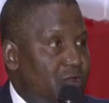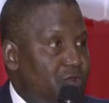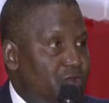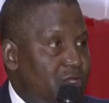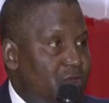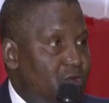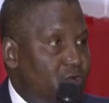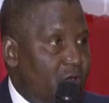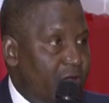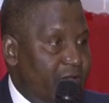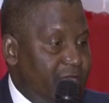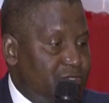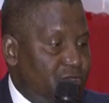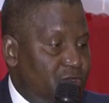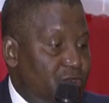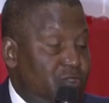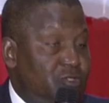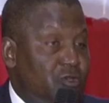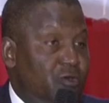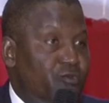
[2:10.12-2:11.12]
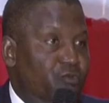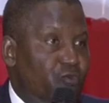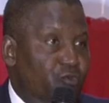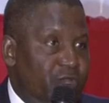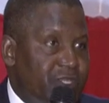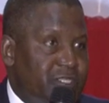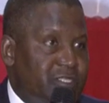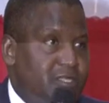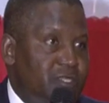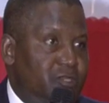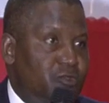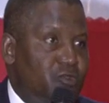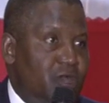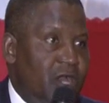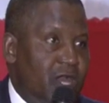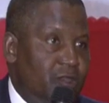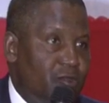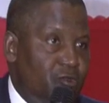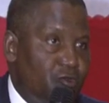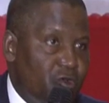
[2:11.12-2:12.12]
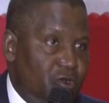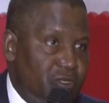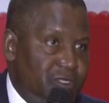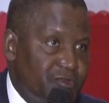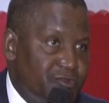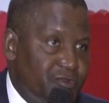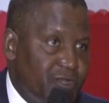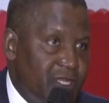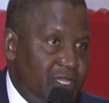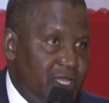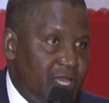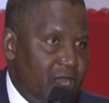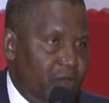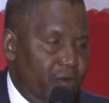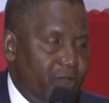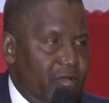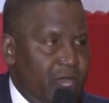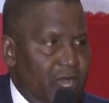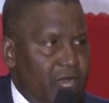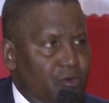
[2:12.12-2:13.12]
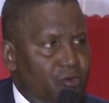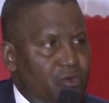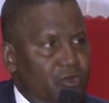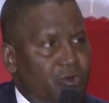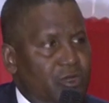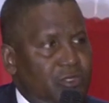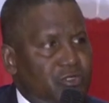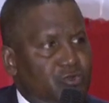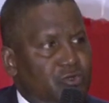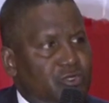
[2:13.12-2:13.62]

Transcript: are doing quite a lot of which you are not really aware. And we want